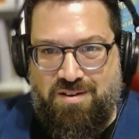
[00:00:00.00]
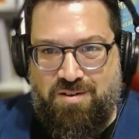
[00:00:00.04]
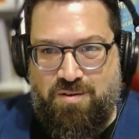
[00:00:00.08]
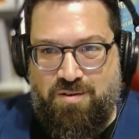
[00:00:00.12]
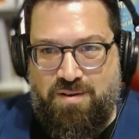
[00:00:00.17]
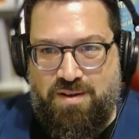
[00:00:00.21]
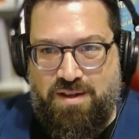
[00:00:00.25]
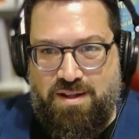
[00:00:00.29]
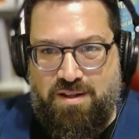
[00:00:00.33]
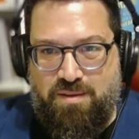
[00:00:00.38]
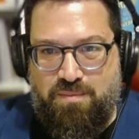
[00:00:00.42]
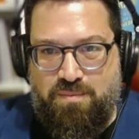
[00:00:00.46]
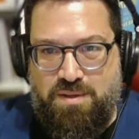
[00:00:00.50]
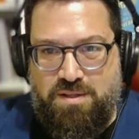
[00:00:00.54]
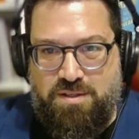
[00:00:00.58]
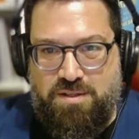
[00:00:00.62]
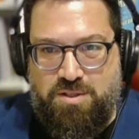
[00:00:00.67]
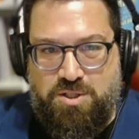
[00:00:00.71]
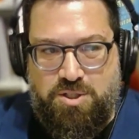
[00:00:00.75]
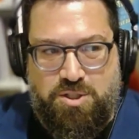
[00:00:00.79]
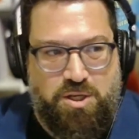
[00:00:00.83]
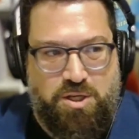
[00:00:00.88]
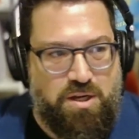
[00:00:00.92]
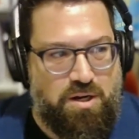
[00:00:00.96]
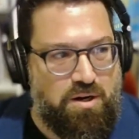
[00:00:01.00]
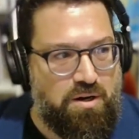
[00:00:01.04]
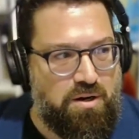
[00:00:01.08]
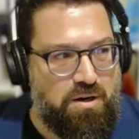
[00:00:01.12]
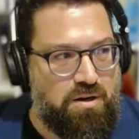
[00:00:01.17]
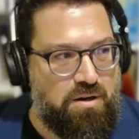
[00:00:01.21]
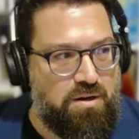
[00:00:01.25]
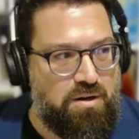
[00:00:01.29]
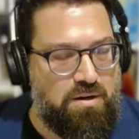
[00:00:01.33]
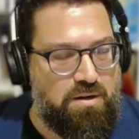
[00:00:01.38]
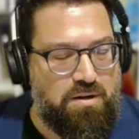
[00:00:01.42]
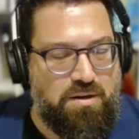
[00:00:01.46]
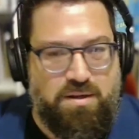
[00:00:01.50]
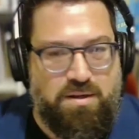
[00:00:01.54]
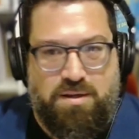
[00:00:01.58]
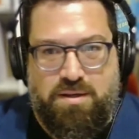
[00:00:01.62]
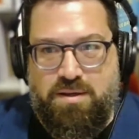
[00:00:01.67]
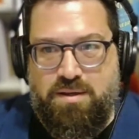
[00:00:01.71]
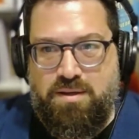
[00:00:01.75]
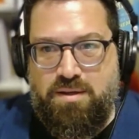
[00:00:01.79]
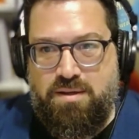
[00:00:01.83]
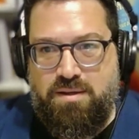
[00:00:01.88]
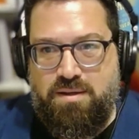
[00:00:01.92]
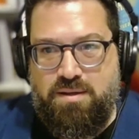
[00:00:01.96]
Okay, let me share
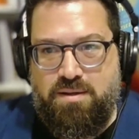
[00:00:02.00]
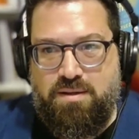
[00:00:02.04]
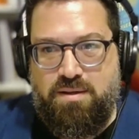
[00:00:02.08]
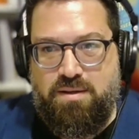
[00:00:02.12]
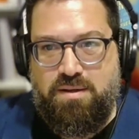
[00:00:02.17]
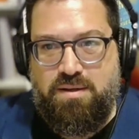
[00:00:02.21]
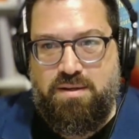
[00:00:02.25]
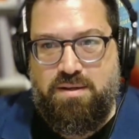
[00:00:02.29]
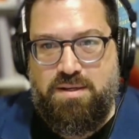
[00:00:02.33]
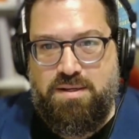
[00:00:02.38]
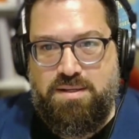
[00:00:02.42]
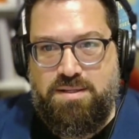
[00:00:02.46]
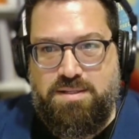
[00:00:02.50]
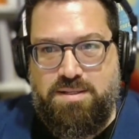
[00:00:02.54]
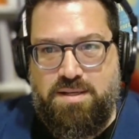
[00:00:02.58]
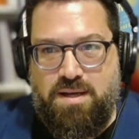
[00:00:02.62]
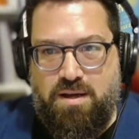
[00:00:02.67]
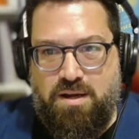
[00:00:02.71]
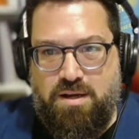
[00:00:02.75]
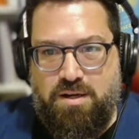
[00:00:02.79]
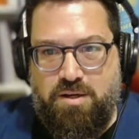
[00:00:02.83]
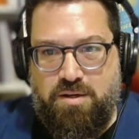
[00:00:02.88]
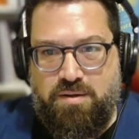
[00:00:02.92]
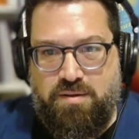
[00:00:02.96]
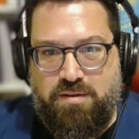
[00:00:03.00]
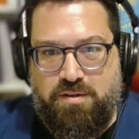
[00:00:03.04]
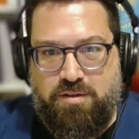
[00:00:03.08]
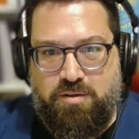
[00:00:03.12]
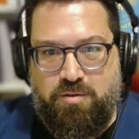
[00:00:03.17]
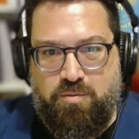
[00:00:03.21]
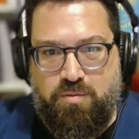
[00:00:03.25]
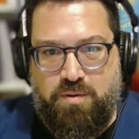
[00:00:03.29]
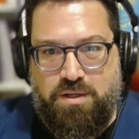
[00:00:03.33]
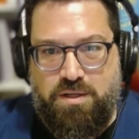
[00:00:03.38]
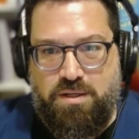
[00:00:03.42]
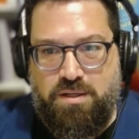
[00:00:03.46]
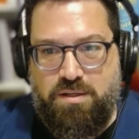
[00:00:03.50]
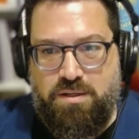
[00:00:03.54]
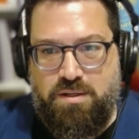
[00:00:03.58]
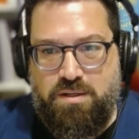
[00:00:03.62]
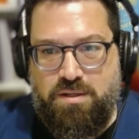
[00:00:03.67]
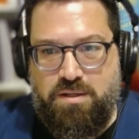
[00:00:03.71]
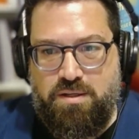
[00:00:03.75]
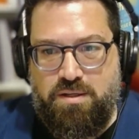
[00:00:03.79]
an entire screen.